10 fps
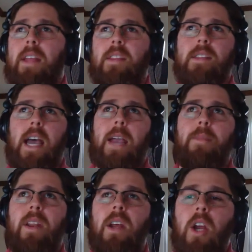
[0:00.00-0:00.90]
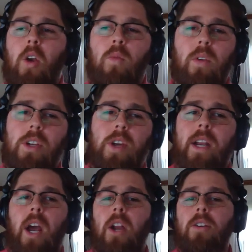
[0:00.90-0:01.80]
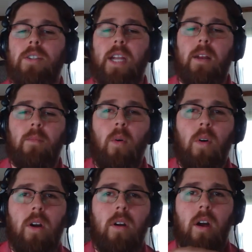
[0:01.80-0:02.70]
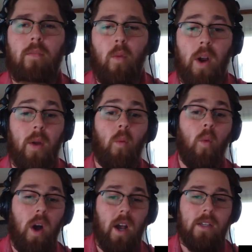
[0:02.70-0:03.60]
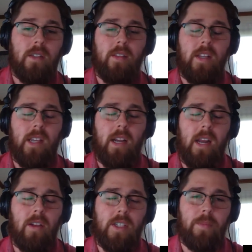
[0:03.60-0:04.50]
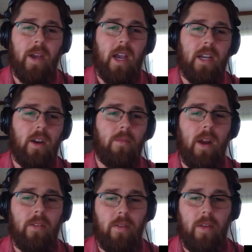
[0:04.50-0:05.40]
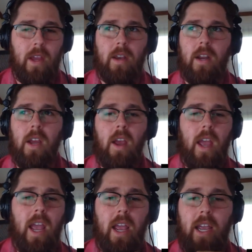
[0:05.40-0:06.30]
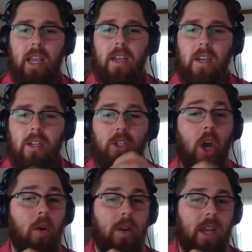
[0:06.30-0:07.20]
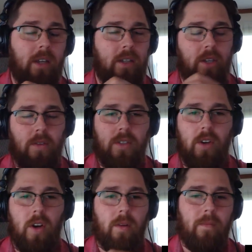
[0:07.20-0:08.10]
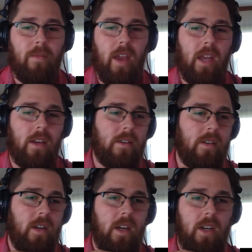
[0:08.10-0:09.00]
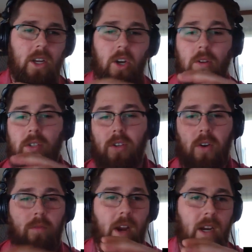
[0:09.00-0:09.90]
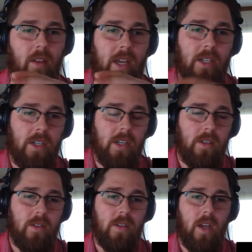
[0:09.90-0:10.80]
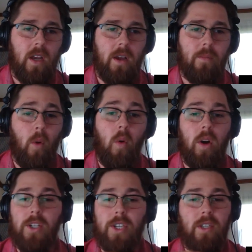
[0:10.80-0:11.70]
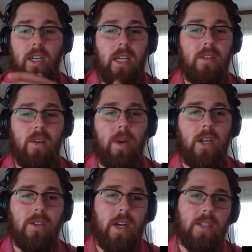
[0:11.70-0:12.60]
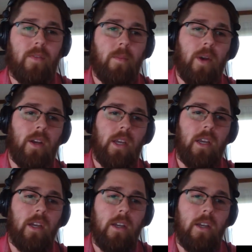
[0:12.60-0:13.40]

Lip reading: the time and really trying to understand more of what it was and the technology behind it, rather than a token to circumvent, you know, certain regulations, or just an easier way to transfer money.